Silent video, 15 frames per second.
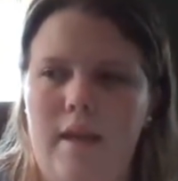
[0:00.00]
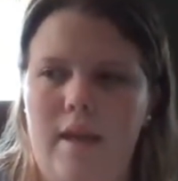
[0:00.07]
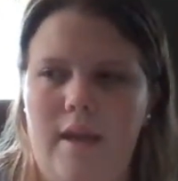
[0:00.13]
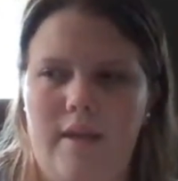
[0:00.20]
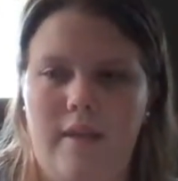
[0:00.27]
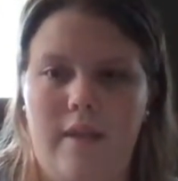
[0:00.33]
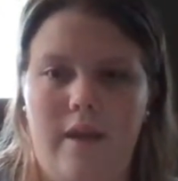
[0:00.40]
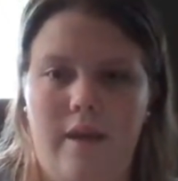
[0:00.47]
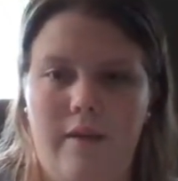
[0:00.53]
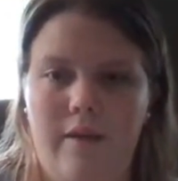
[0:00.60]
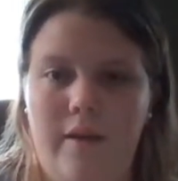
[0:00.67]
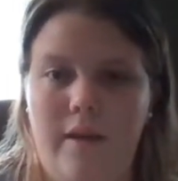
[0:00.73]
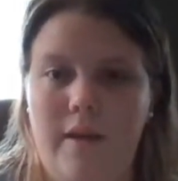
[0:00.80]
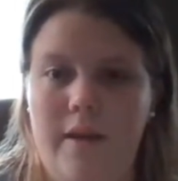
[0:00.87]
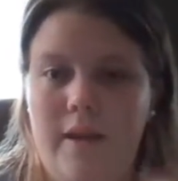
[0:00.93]

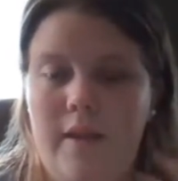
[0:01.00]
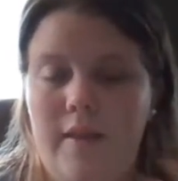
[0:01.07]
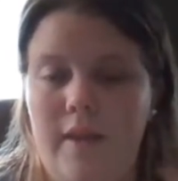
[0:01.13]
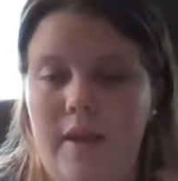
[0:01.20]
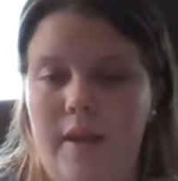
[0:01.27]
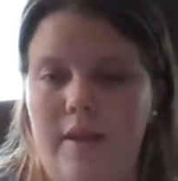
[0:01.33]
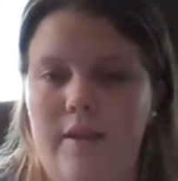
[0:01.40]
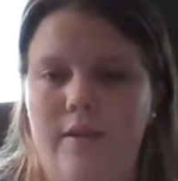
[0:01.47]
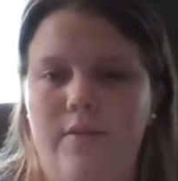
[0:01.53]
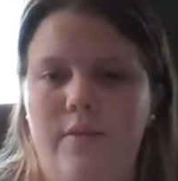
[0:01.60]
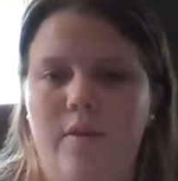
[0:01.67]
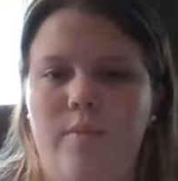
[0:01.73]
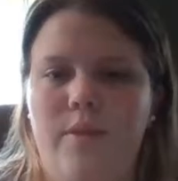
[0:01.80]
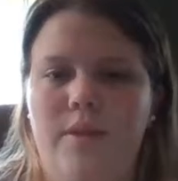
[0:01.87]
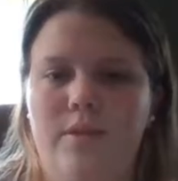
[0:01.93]
And then what
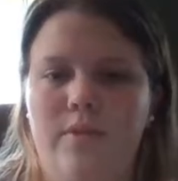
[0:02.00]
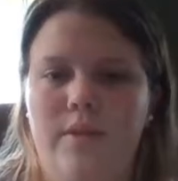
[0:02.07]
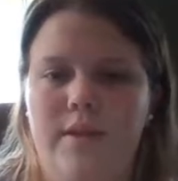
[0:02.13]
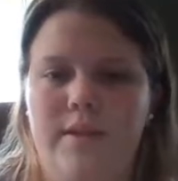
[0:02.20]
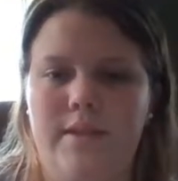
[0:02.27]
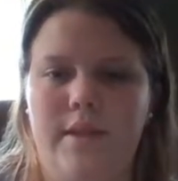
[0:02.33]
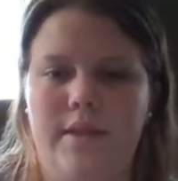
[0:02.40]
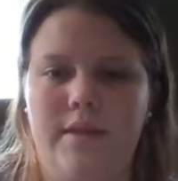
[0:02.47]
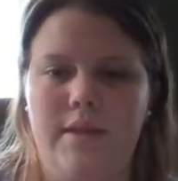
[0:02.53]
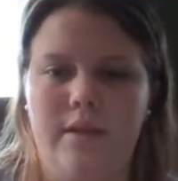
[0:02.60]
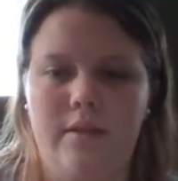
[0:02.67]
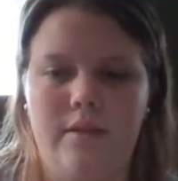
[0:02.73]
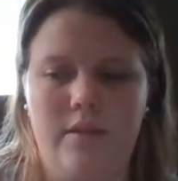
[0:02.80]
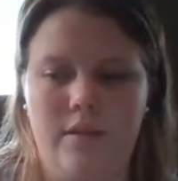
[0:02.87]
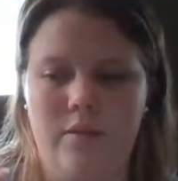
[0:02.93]
I'll be doing is like
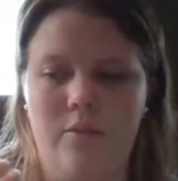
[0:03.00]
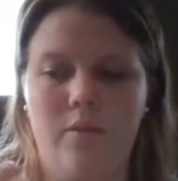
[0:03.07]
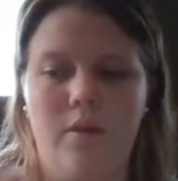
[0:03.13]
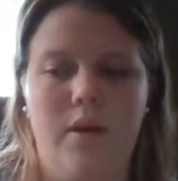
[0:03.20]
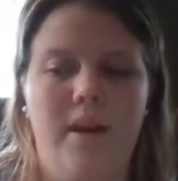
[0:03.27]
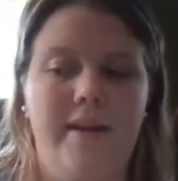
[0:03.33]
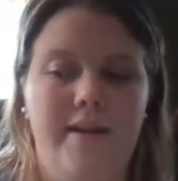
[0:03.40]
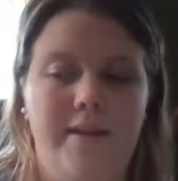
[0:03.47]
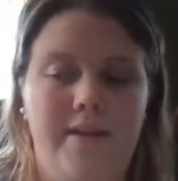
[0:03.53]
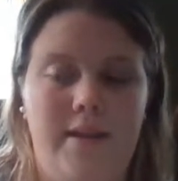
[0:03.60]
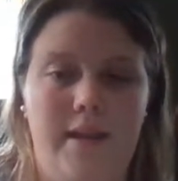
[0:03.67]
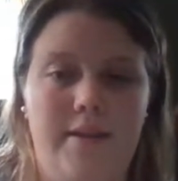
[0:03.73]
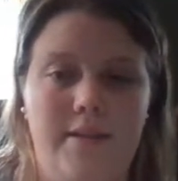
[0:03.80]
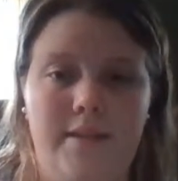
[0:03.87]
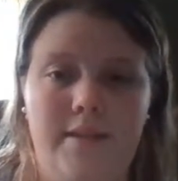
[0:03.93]
telling you what I
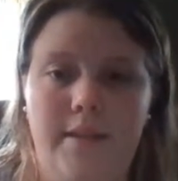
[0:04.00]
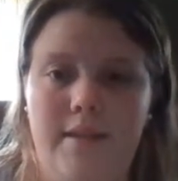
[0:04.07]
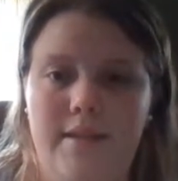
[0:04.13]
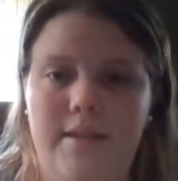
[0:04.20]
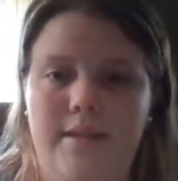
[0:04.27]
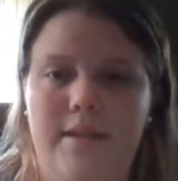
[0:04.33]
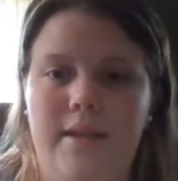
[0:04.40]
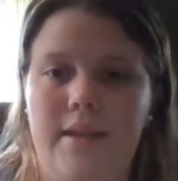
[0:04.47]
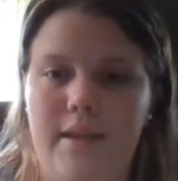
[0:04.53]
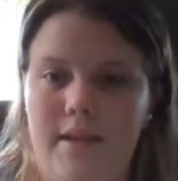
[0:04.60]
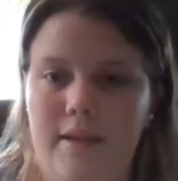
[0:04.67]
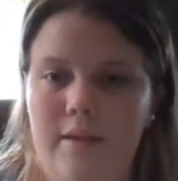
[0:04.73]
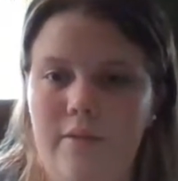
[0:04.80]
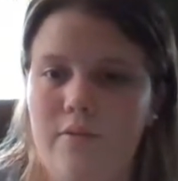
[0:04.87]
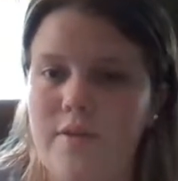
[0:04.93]
decided to
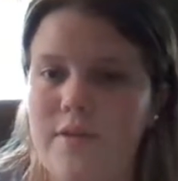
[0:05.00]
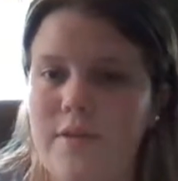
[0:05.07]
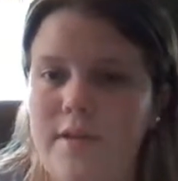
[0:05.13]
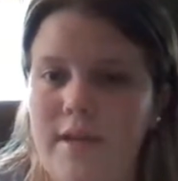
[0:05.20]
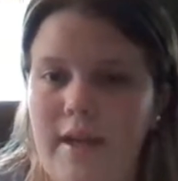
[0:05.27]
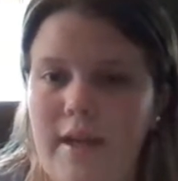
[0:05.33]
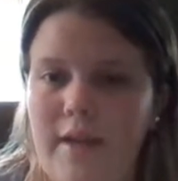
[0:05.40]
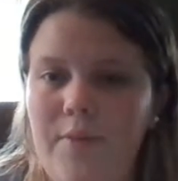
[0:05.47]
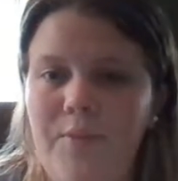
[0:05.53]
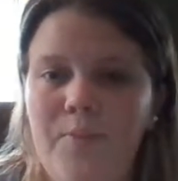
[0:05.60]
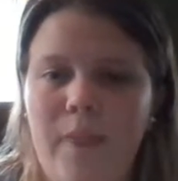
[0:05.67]
eat for today.